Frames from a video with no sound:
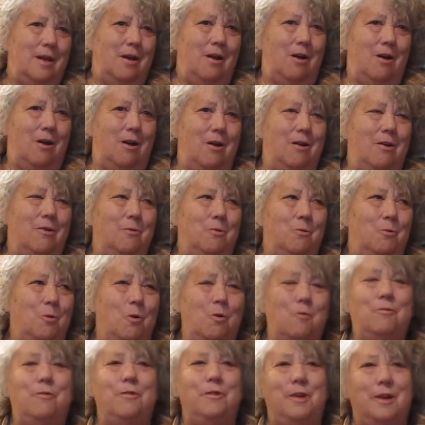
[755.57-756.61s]
are
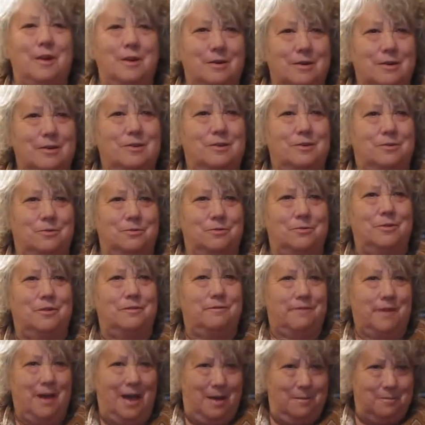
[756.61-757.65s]
woven into the
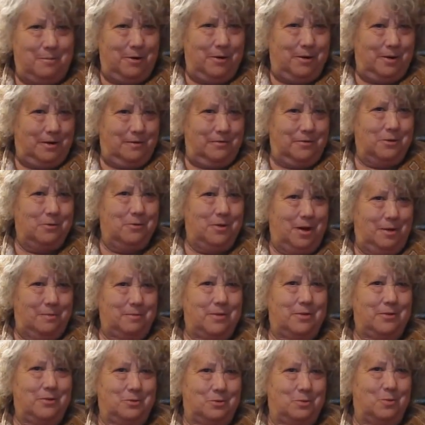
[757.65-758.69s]
fabric of the
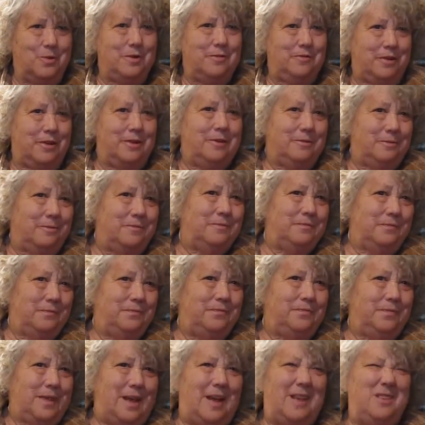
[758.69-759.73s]
grandmother's weaving.
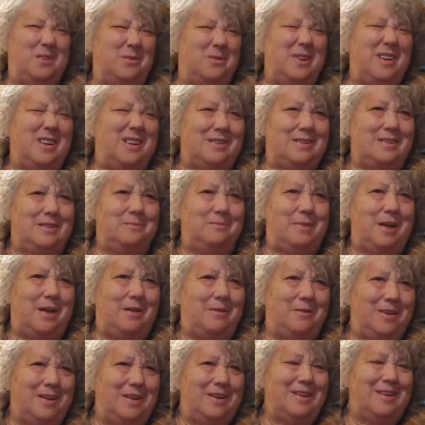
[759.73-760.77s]
That's what it's
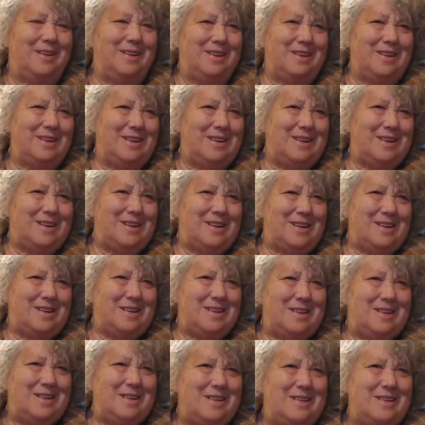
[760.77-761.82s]
about.